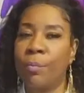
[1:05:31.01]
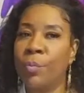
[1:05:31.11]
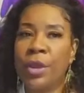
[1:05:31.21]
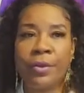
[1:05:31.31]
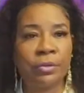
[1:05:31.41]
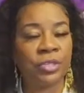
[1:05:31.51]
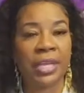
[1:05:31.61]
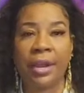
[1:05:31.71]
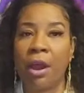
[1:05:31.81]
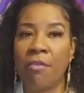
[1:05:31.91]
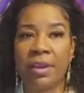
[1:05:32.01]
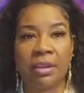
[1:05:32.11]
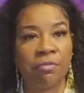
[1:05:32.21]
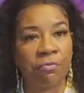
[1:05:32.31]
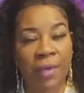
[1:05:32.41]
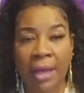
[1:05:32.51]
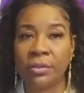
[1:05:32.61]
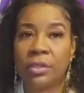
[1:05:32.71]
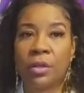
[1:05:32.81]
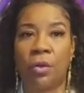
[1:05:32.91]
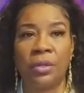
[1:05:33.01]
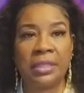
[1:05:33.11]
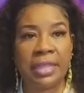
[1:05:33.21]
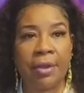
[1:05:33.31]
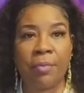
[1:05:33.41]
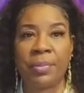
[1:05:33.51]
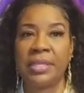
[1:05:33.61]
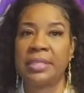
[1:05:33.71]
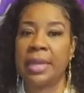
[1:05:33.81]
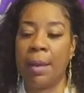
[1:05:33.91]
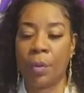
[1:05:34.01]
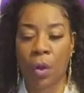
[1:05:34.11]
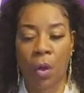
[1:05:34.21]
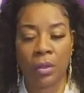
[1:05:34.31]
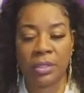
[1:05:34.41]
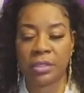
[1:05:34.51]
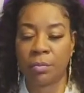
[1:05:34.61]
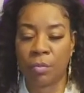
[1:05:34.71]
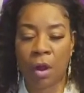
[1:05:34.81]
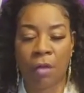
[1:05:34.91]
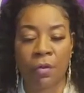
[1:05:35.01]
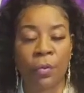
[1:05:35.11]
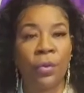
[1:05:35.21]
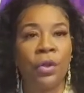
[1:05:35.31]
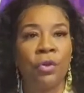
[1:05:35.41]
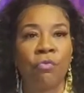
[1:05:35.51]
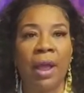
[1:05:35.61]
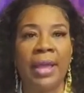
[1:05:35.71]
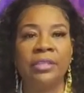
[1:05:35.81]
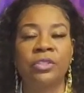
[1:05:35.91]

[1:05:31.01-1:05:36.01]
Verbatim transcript: Muriel said, I already found the colon therapist and I'm calling tomorrow, right?